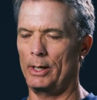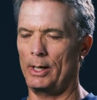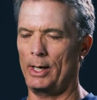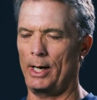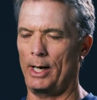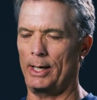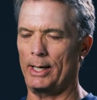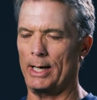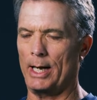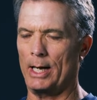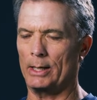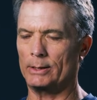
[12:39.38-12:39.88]

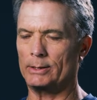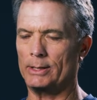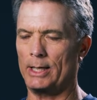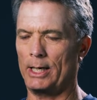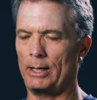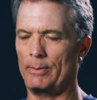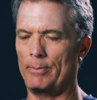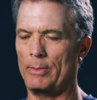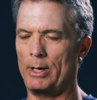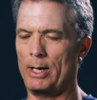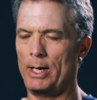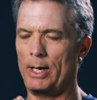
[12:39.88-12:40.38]
I now
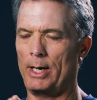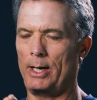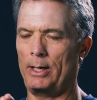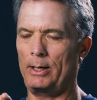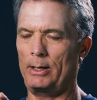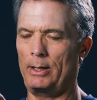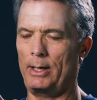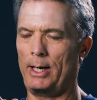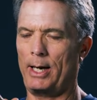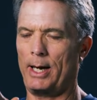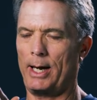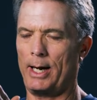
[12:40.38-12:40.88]
take my
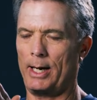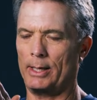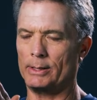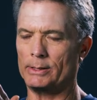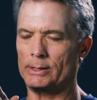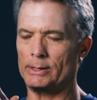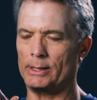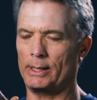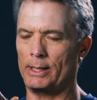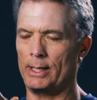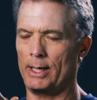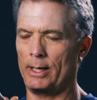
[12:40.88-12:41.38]

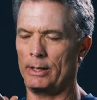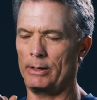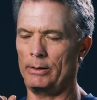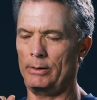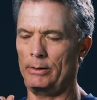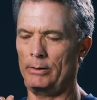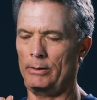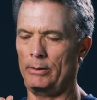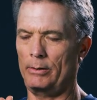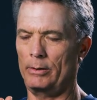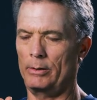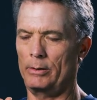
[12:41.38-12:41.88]
hands
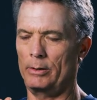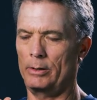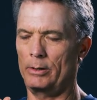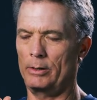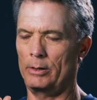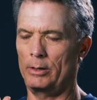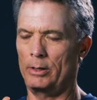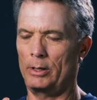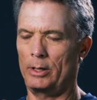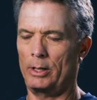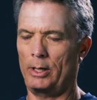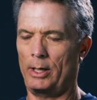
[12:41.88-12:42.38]
together
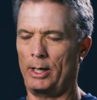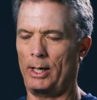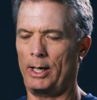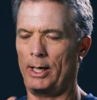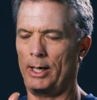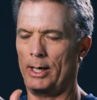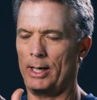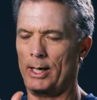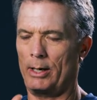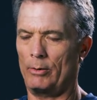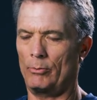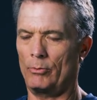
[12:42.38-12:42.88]

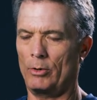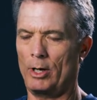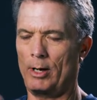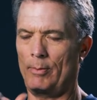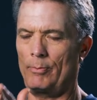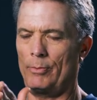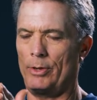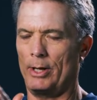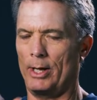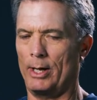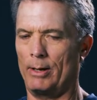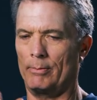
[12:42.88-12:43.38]
and I
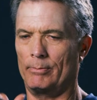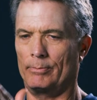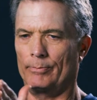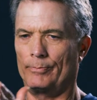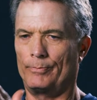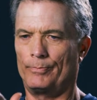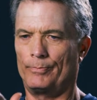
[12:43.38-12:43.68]
rub them.